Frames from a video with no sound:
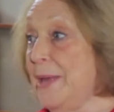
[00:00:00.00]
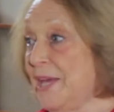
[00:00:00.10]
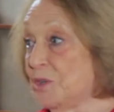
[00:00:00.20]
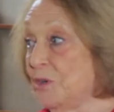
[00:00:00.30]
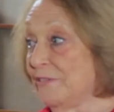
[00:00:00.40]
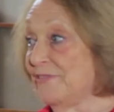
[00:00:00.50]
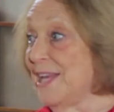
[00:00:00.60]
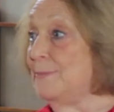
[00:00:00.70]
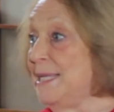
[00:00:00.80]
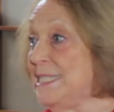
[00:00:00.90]
Medoff,
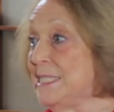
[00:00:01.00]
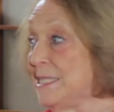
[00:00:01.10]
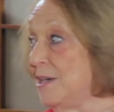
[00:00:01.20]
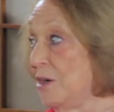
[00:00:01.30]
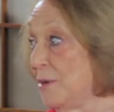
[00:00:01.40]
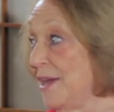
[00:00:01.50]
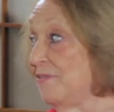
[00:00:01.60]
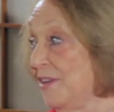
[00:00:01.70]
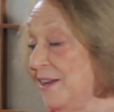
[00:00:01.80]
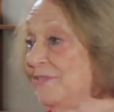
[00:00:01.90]

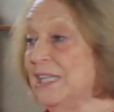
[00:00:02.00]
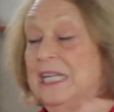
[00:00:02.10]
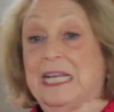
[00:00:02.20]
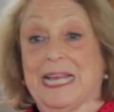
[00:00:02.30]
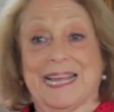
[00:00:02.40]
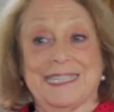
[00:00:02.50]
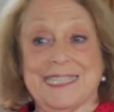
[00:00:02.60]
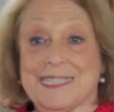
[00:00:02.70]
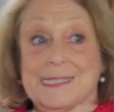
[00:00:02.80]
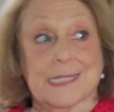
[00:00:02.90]
Medoff. And
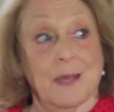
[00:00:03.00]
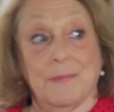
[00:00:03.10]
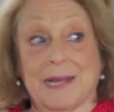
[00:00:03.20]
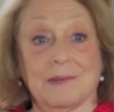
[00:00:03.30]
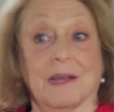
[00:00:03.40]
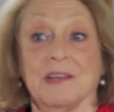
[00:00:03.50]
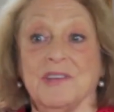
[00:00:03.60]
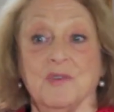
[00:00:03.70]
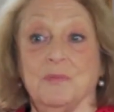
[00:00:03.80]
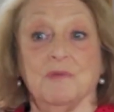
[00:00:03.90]
it is about a
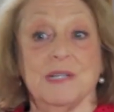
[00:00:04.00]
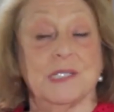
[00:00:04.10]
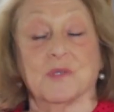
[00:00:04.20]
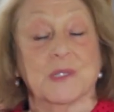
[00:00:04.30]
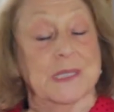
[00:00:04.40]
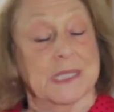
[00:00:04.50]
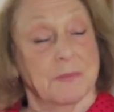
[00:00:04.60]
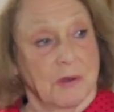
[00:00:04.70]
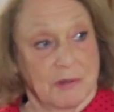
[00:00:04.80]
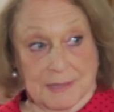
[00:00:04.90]
human resources
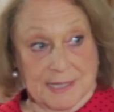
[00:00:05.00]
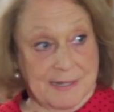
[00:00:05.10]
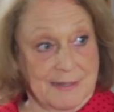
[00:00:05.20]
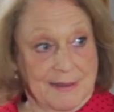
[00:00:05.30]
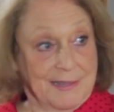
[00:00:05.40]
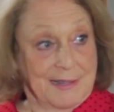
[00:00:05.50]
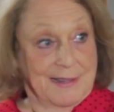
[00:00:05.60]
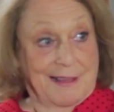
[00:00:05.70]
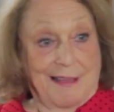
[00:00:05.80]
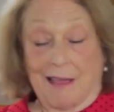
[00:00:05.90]
department.
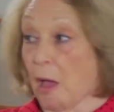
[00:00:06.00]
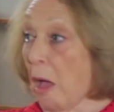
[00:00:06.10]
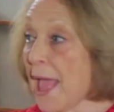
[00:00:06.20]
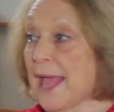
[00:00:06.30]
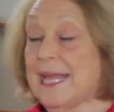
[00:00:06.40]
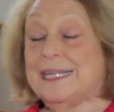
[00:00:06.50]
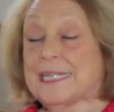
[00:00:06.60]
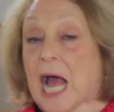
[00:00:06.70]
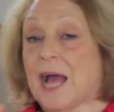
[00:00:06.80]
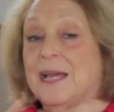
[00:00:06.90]

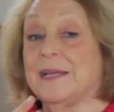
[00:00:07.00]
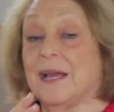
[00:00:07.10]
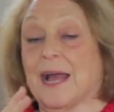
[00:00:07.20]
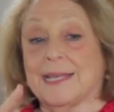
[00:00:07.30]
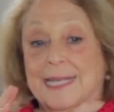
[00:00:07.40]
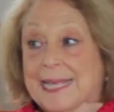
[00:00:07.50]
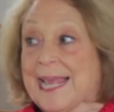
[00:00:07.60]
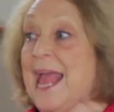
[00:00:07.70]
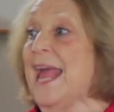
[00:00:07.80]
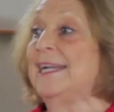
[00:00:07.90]
And I
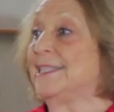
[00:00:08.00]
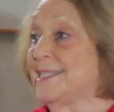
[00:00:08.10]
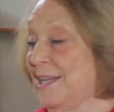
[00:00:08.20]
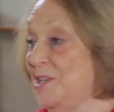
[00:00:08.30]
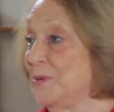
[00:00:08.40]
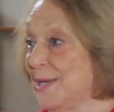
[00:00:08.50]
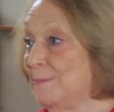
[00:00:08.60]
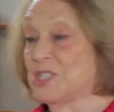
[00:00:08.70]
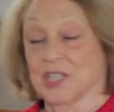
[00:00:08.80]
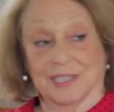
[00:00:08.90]
cannot tell you how
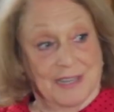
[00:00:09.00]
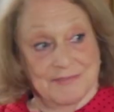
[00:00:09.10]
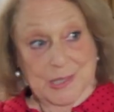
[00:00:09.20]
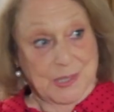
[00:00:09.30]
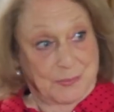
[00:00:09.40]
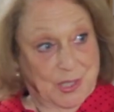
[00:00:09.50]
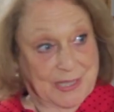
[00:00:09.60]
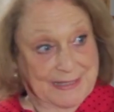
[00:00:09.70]
much I love this book.